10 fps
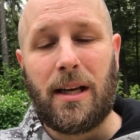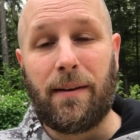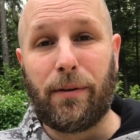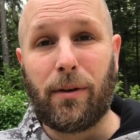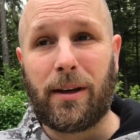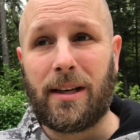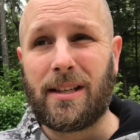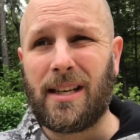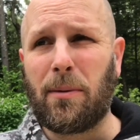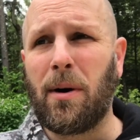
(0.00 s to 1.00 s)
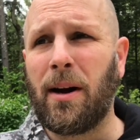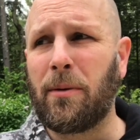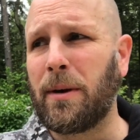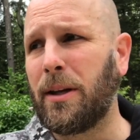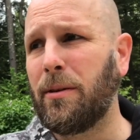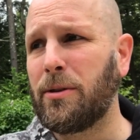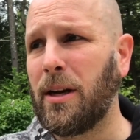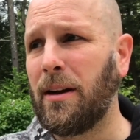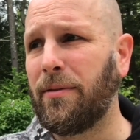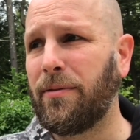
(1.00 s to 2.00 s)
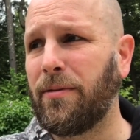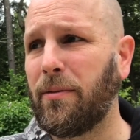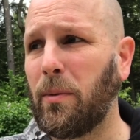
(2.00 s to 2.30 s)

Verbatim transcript: If you're looking to say, well, I don't want a huge knife,